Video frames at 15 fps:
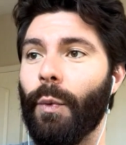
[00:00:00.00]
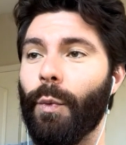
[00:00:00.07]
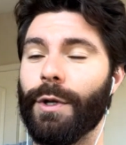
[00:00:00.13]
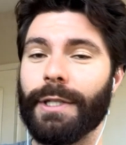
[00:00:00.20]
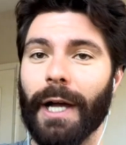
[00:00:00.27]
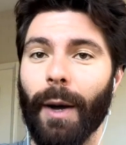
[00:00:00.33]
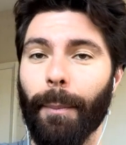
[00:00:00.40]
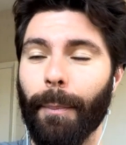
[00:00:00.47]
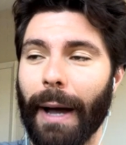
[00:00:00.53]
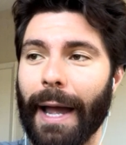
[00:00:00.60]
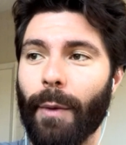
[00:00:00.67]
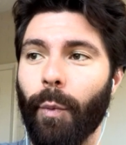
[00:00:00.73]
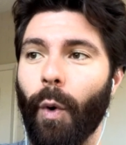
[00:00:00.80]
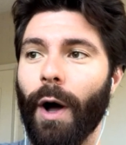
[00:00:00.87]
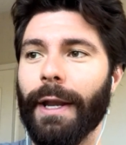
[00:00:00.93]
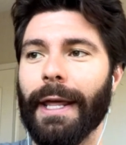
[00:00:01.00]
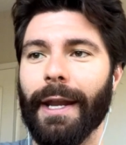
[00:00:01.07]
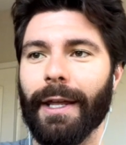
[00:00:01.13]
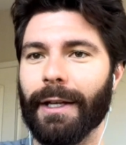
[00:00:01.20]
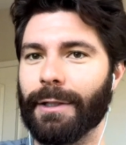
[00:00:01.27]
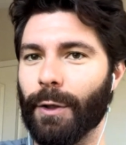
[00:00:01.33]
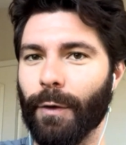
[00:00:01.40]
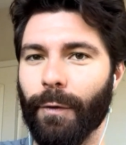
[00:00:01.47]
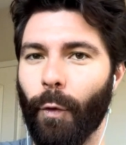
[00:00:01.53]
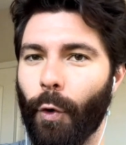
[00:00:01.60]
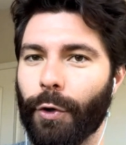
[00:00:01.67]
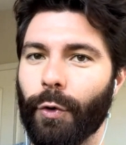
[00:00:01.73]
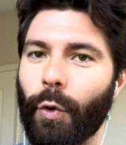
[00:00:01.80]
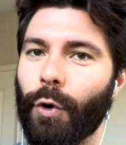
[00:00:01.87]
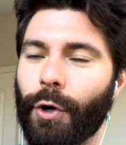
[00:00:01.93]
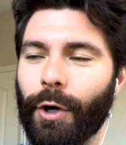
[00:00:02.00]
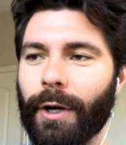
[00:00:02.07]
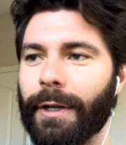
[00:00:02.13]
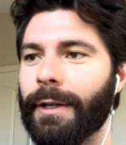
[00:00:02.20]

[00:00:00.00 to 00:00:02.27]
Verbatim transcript: was up by one heading to the fourth quarter,